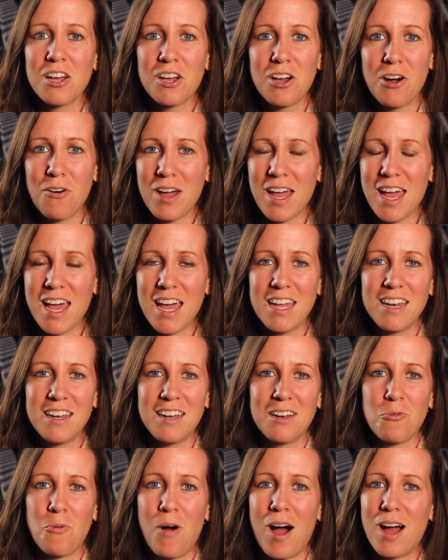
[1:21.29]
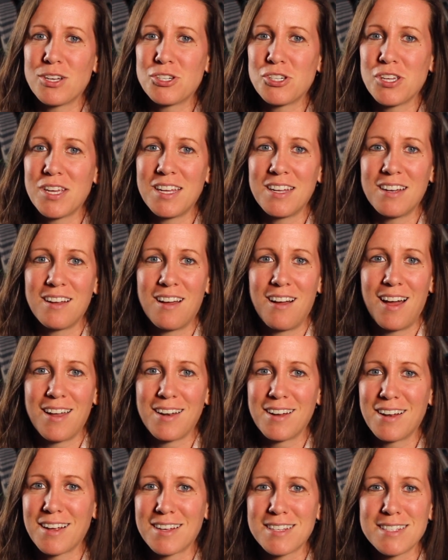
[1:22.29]
go ahead and watch it
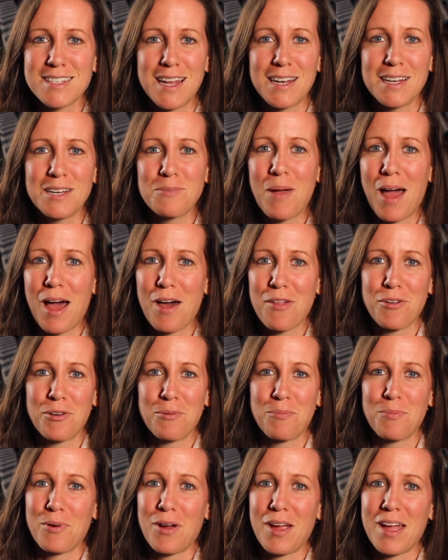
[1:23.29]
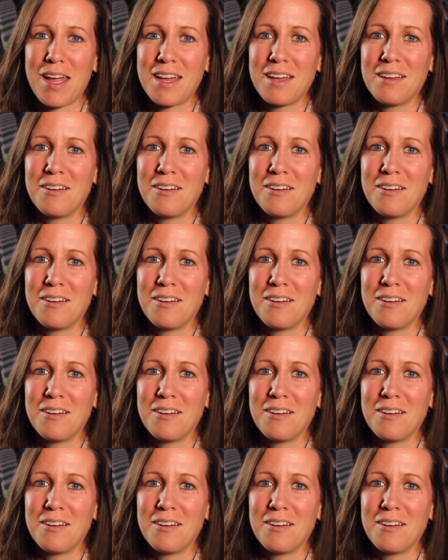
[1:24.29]
on an extended bathroom break.